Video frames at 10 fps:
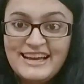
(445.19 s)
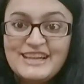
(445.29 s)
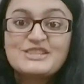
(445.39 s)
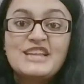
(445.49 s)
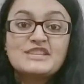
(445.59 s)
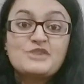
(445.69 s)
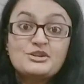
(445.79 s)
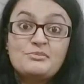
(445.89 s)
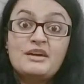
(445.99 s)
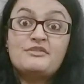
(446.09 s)
So that's going
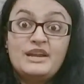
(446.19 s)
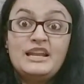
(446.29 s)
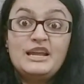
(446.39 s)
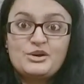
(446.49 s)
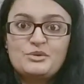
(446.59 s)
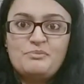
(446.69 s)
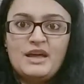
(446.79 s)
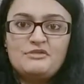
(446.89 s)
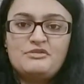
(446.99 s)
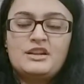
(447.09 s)
to be a really good
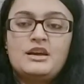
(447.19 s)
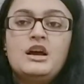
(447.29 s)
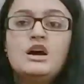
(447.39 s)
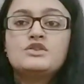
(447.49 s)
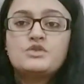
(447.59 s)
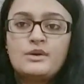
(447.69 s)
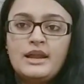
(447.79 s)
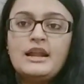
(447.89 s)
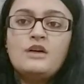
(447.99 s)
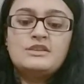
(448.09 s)
benefit. So
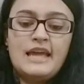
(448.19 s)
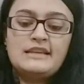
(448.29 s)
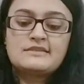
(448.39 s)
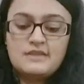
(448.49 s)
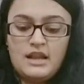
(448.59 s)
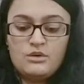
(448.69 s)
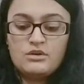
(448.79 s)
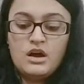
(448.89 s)
read out text loud.